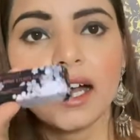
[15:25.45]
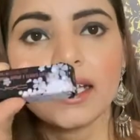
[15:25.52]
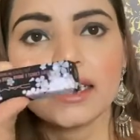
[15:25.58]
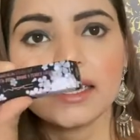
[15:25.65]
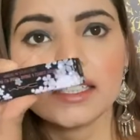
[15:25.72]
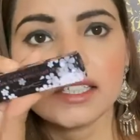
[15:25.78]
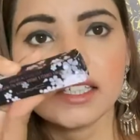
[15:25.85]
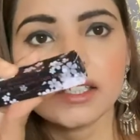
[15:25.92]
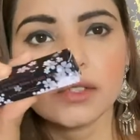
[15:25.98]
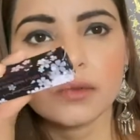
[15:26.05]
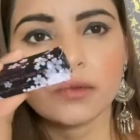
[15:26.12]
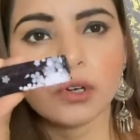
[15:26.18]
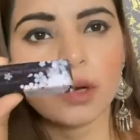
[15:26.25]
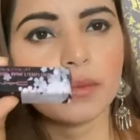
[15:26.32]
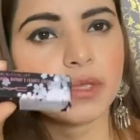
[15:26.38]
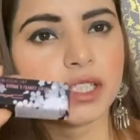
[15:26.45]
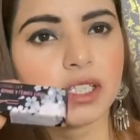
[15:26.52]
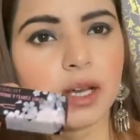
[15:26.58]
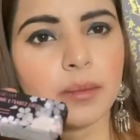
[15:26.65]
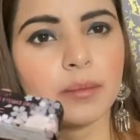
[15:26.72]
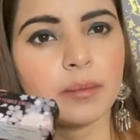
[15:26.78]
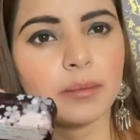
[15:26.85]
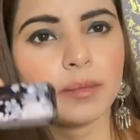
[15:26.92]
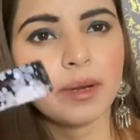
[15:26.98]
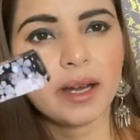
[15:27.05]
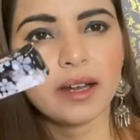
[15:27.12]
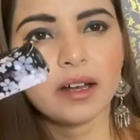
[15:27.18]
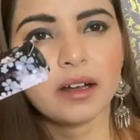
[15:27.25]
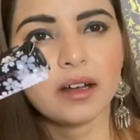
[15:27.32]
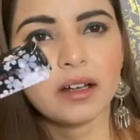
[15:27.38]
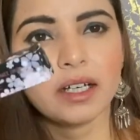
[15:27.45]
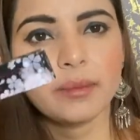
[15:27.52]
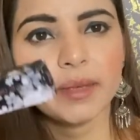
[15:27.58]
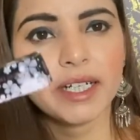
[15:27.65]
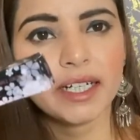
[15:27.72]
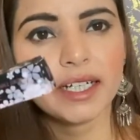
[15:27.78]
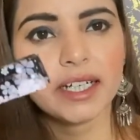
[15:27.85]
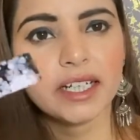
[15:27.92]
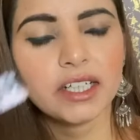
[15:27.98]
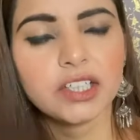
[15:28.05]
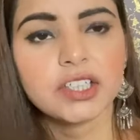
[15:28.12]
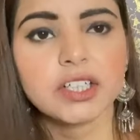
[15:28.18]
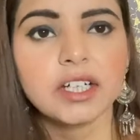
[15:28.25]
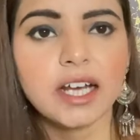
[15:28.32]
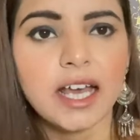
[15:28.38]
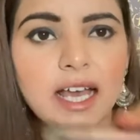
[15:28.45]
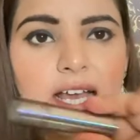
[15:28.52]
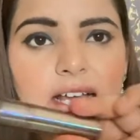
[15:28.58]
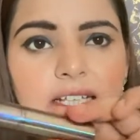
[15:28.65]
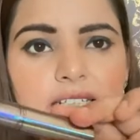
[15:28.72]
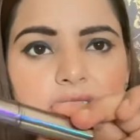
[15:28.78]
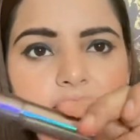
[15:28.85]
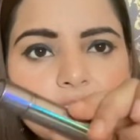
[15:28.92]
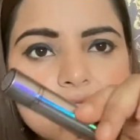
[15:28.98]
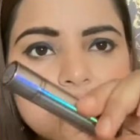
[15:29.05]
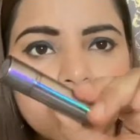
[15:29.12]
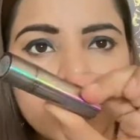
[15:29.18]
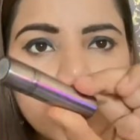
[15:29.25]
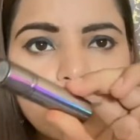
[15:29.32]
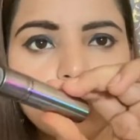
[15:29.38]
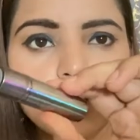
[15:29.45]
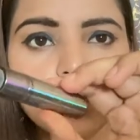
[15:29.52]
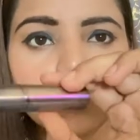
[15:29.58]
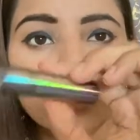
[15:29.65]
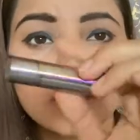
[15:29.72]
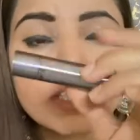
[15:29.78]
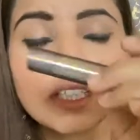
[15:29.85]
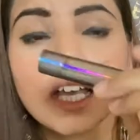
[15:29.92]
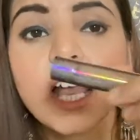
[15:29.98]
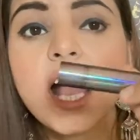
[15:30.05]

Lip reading: This is from some limited edition and this is their regular ones.